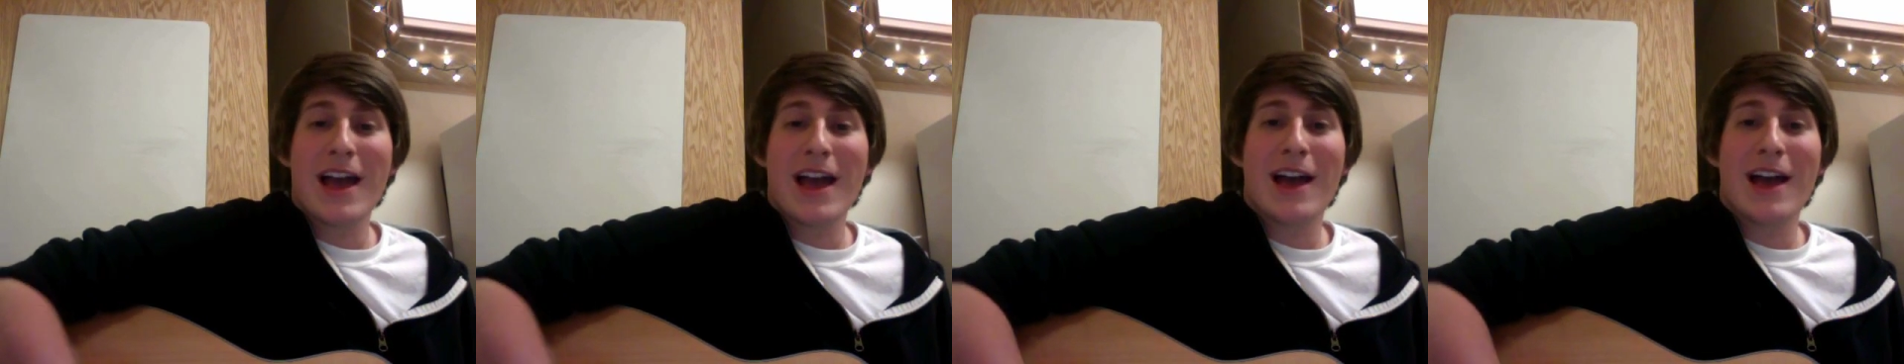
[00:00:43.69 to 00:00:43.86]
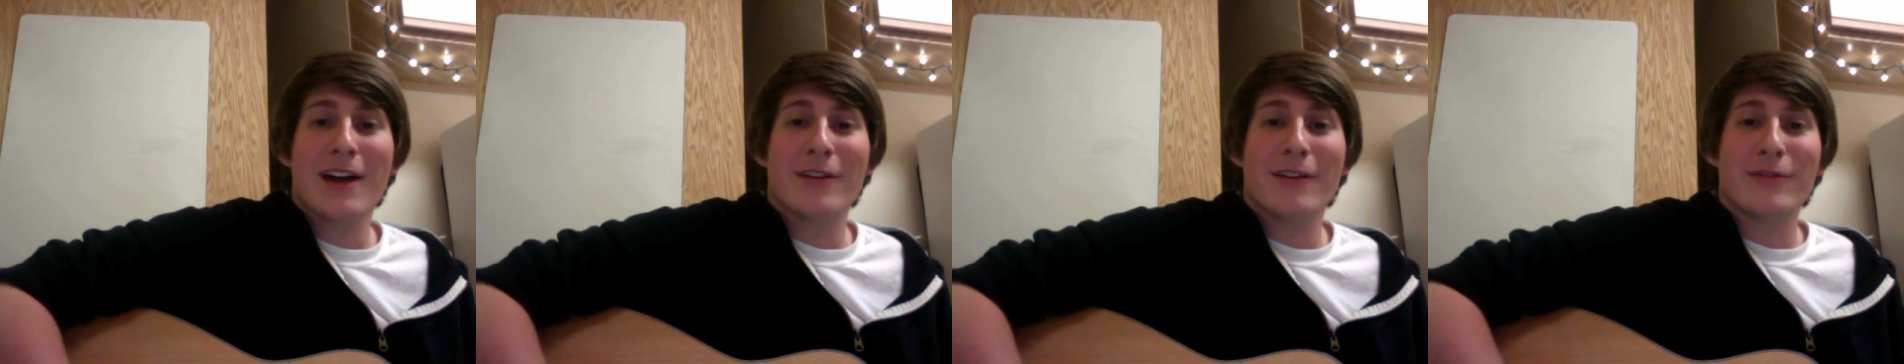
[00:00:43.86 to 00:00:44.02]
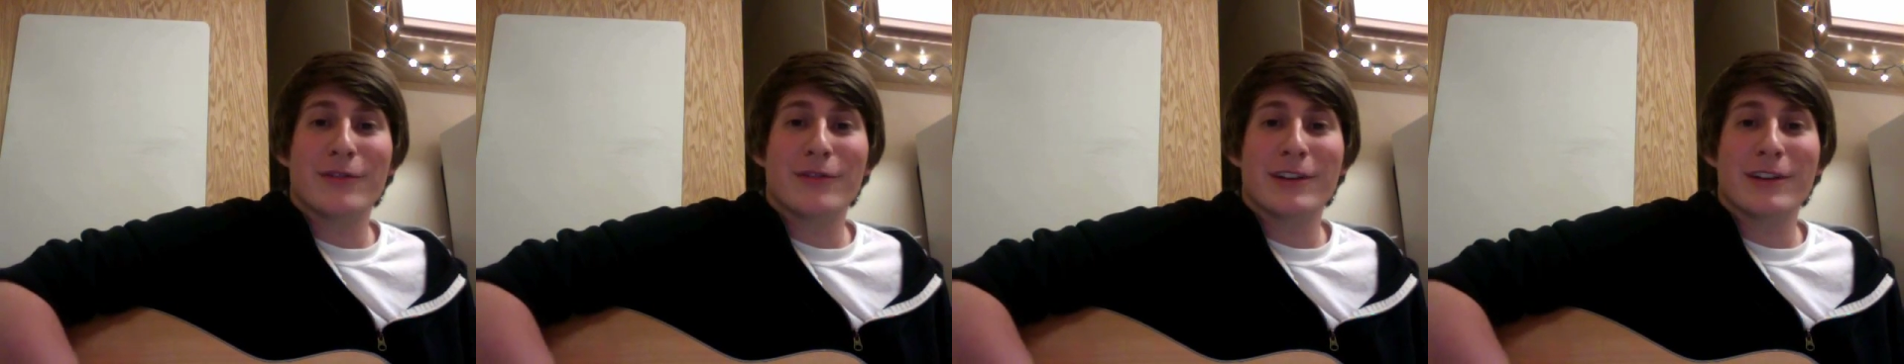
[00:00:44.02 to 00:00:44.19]

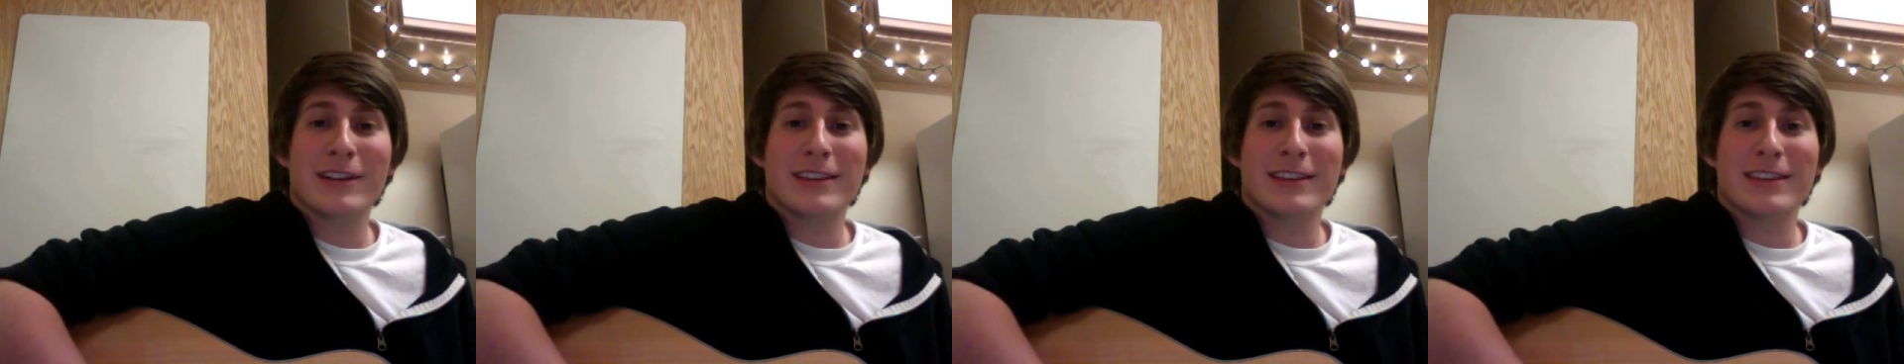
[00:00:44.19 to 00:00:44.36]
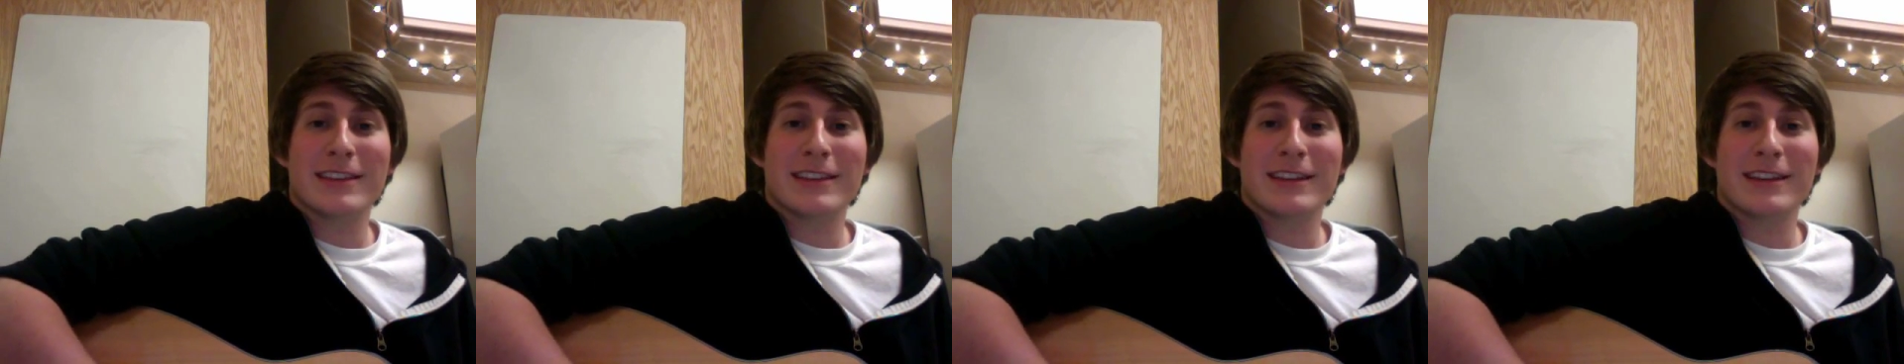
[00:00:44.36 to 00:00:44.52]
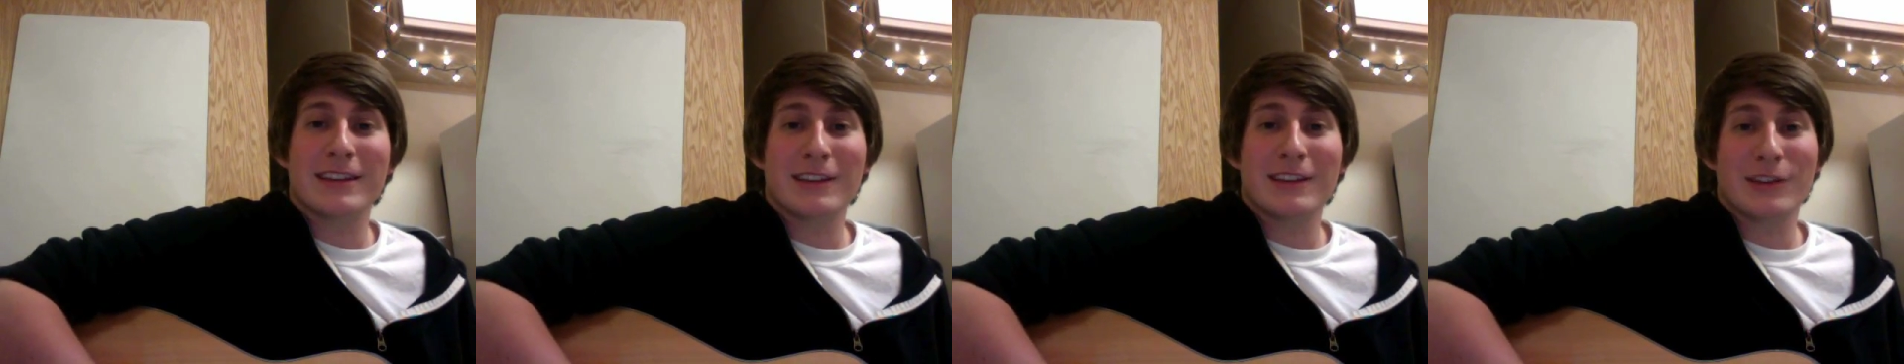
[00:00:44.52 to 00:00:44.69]

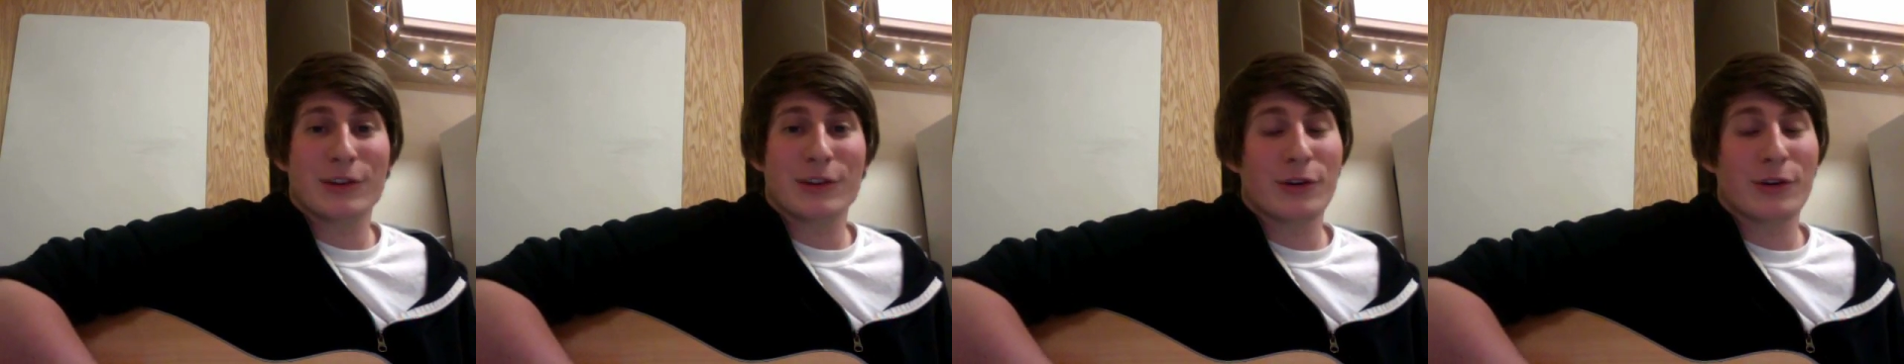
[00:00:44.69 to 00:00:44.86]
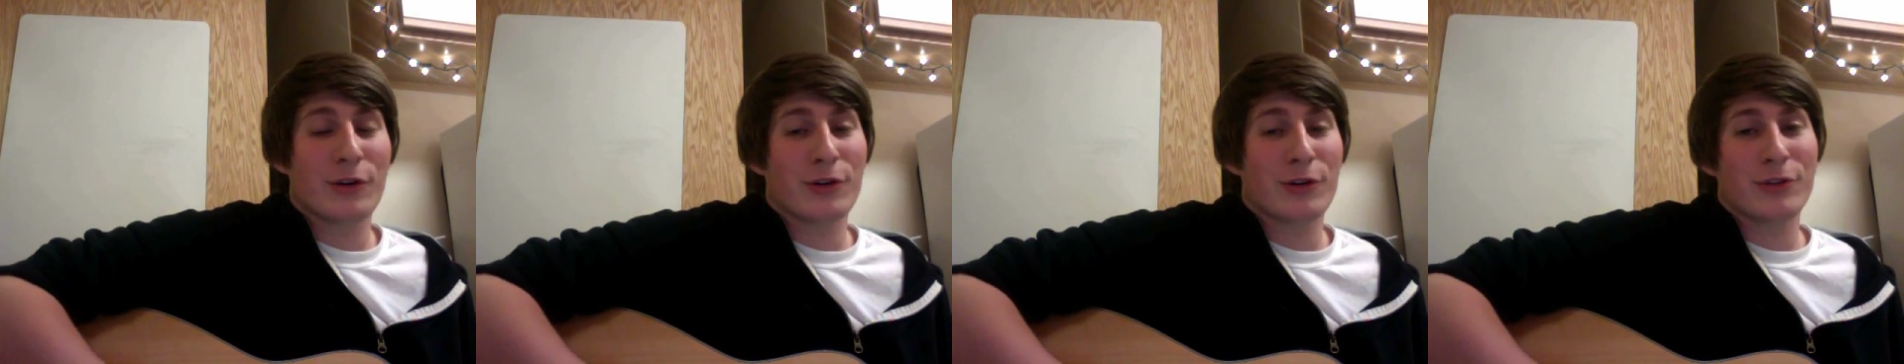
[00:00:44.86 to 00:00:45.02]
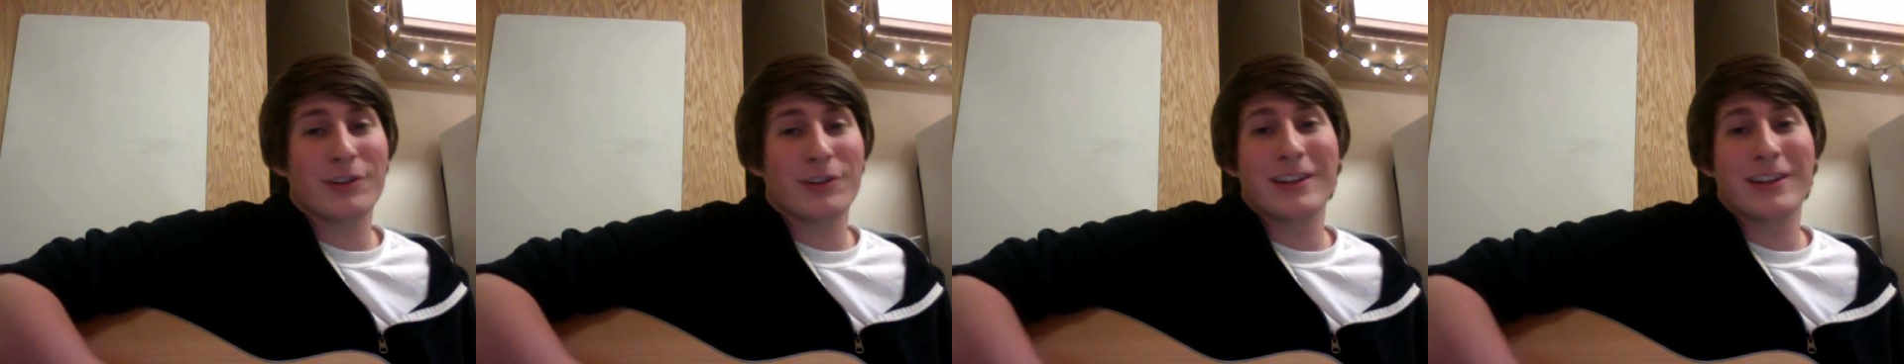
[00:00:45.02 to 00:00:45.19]
everything
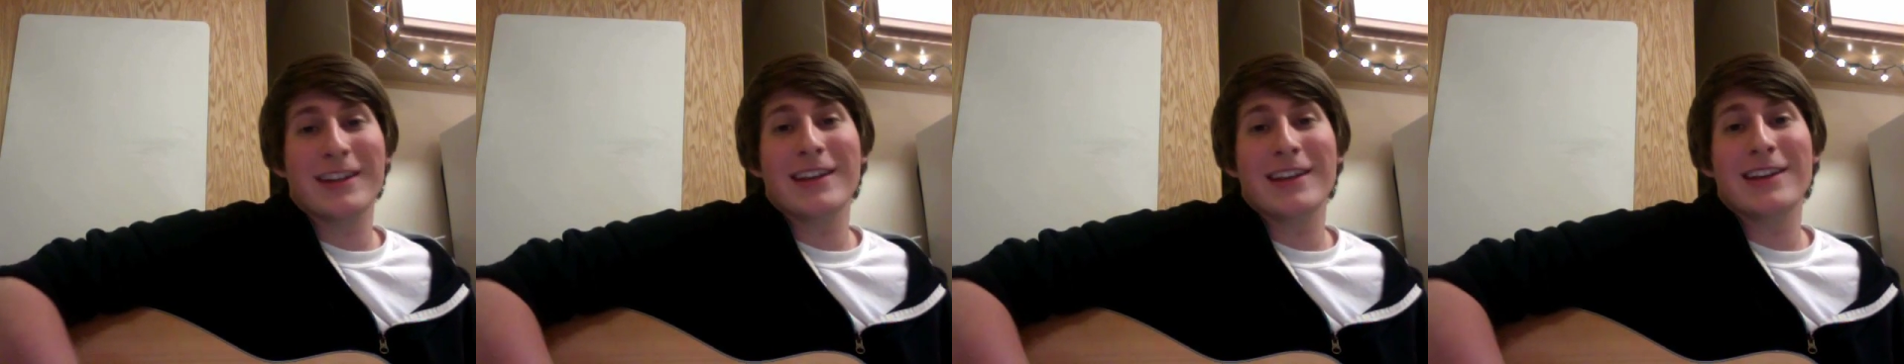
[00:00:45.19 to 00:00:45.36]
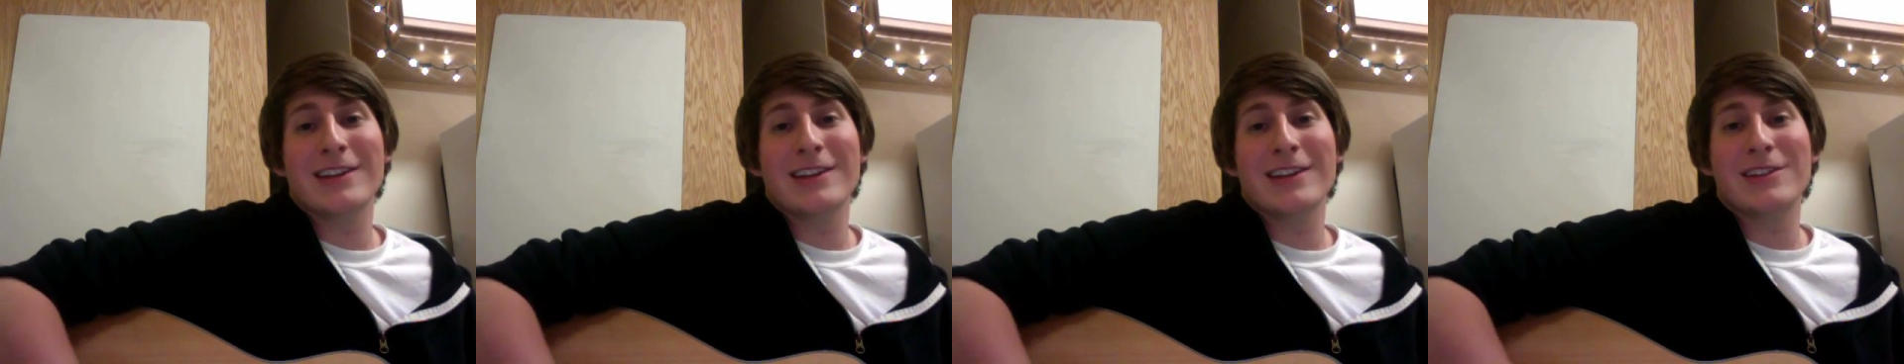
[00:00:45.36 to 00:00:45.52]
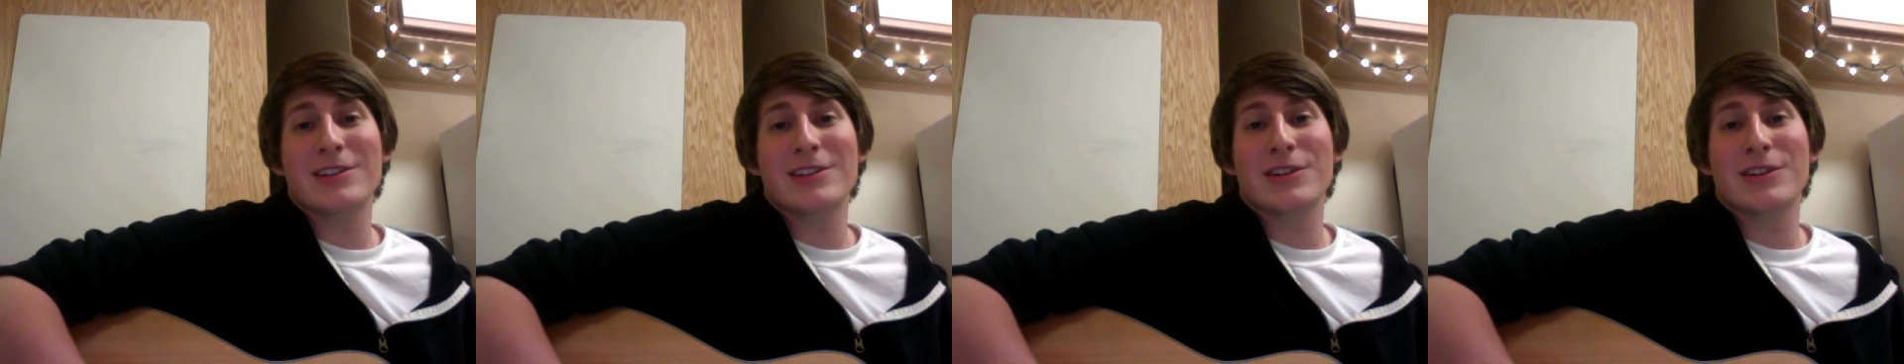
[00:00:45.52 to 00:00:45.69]
you'll
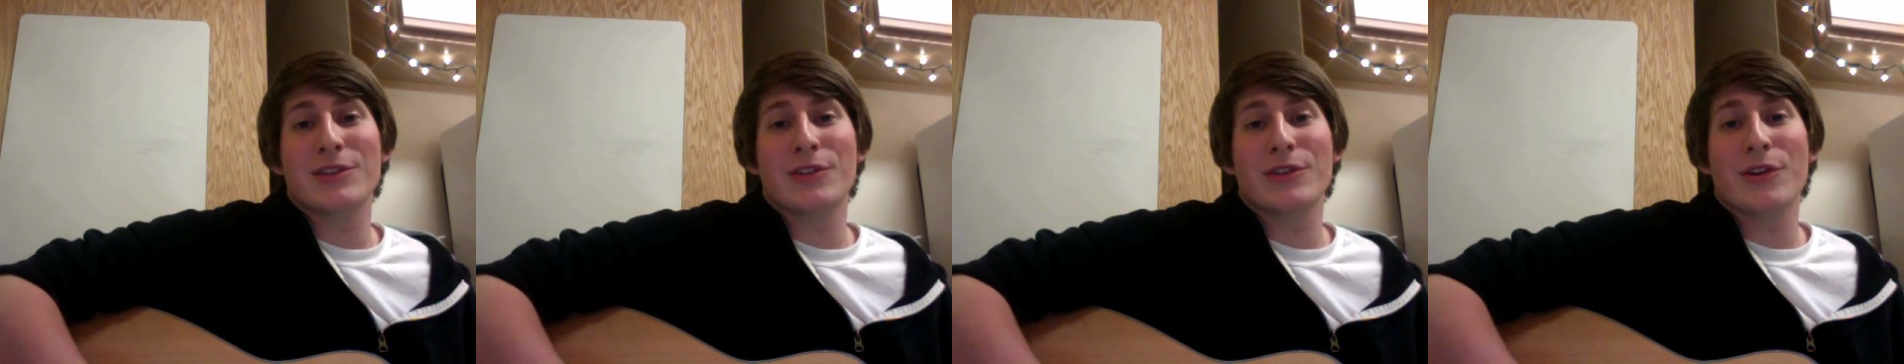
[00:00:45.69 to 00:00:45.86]
need to